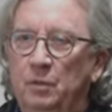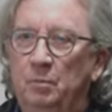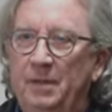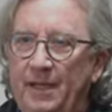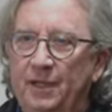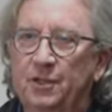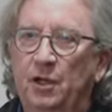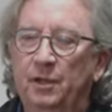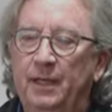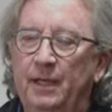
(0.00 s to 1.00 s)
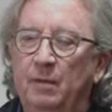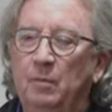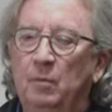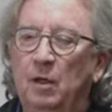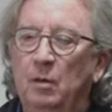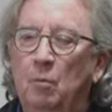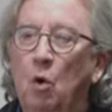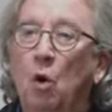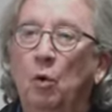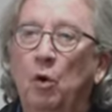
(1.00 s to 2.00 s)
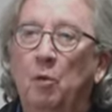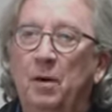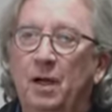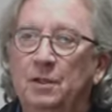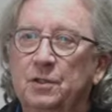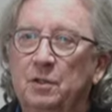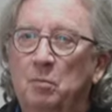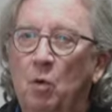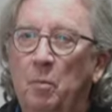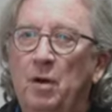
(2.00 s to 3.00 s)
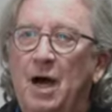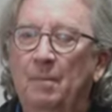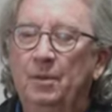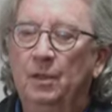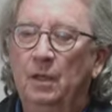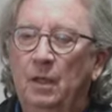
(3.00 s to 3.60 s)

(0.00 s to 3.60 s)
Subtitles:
media started getting more robust and more popular,